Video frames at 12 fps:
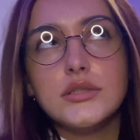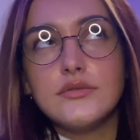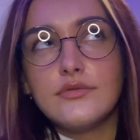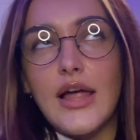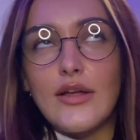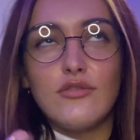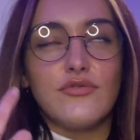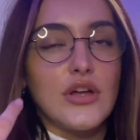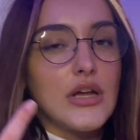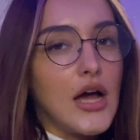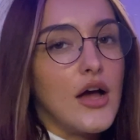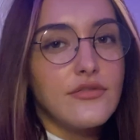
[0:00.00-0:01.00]
fly off the
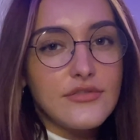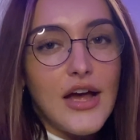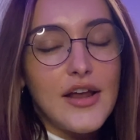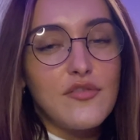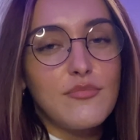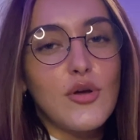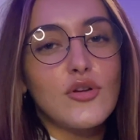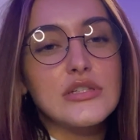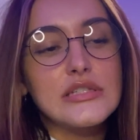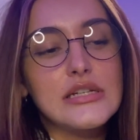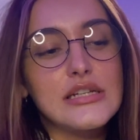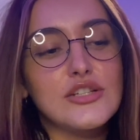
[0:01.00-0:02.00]
cuff kind of
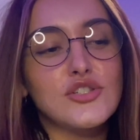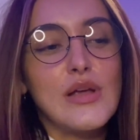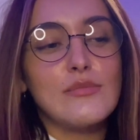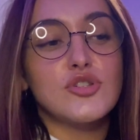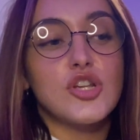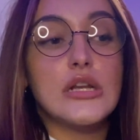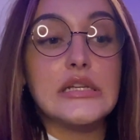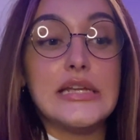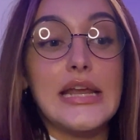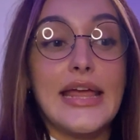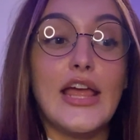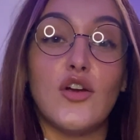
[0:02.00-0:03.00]
person, so I'm just gonna
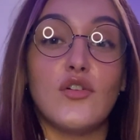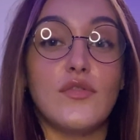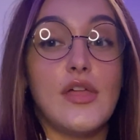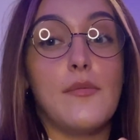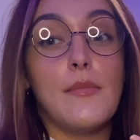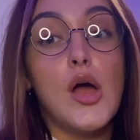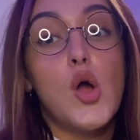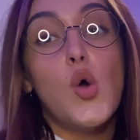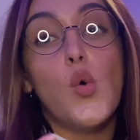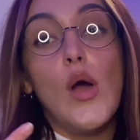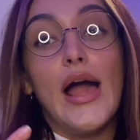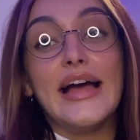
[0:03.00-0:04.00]
take care of them
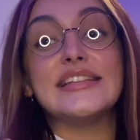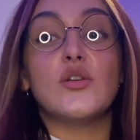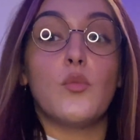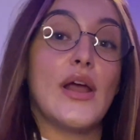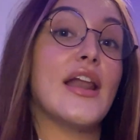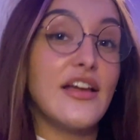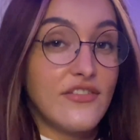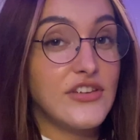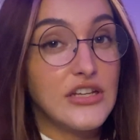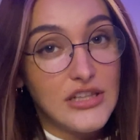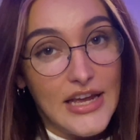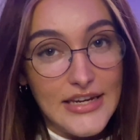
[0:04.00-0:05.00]
as and when I
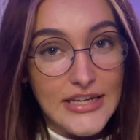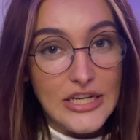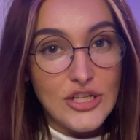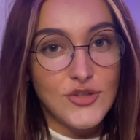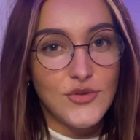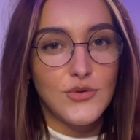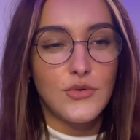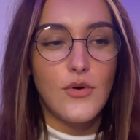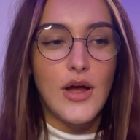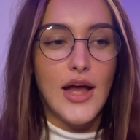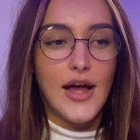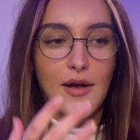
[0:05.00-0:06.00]
feel I need to,
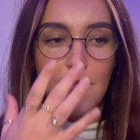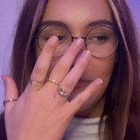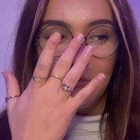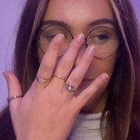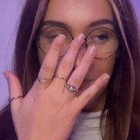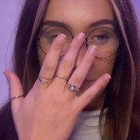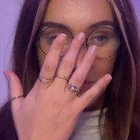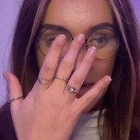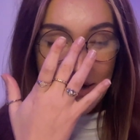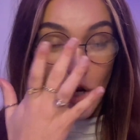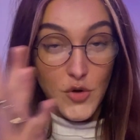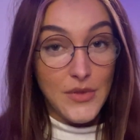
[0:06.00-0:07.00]

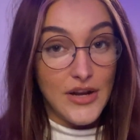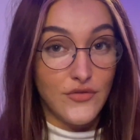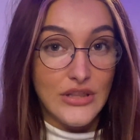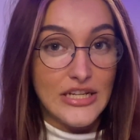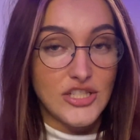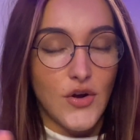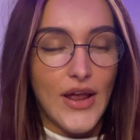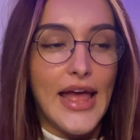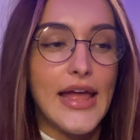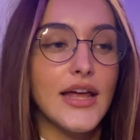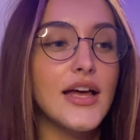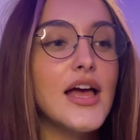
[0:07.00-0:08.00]
and hope that everything's
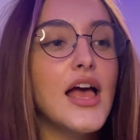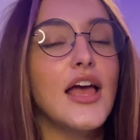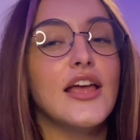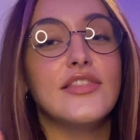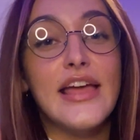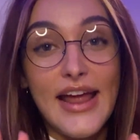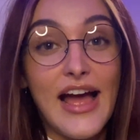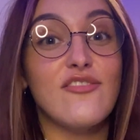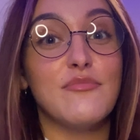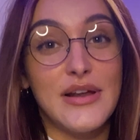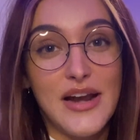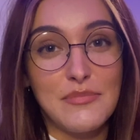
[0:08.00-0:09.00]
okay. They
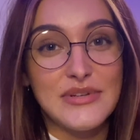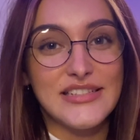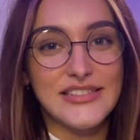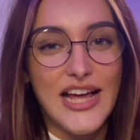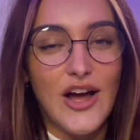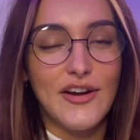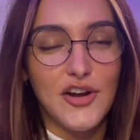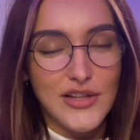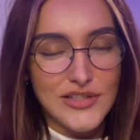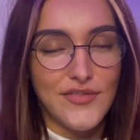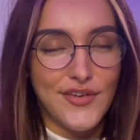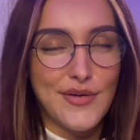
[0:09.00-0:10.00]
have been up until now. I know
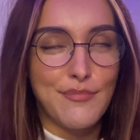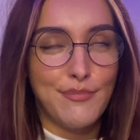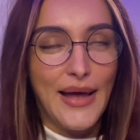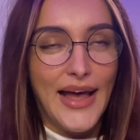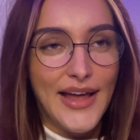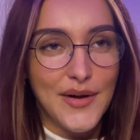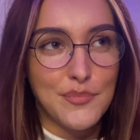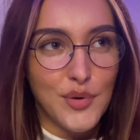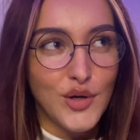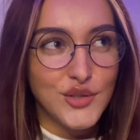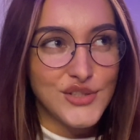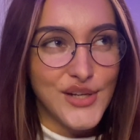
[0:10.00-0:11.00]
that's a very bad
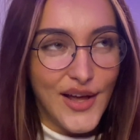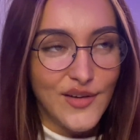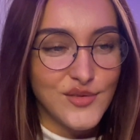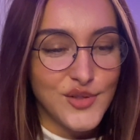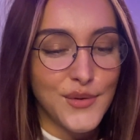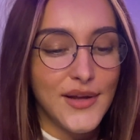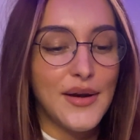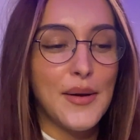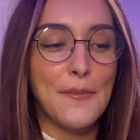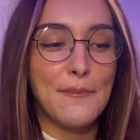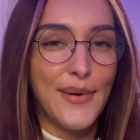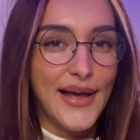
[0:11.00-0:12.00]
approach to have to it,
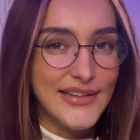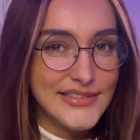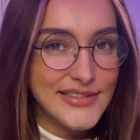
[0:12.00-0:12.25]
but